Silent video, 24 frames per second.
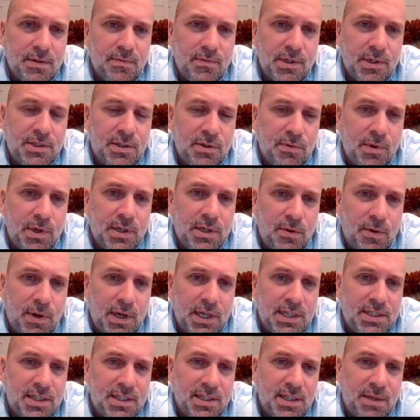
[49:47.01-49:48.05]
What's the one
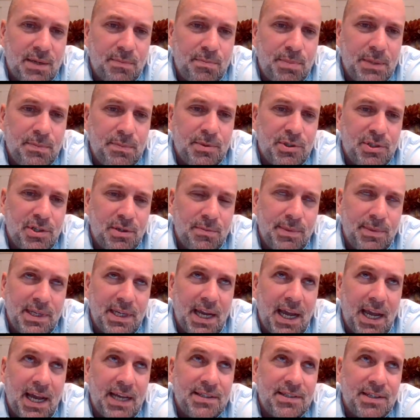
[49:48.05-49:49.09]
question that people should
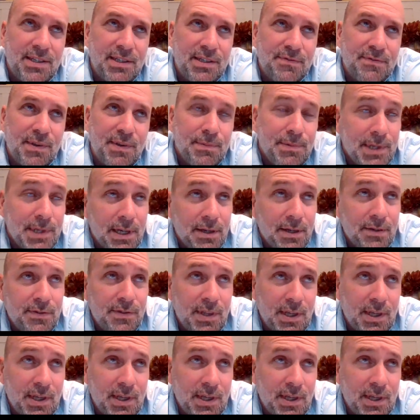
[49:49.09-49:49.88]
be asking of themselves,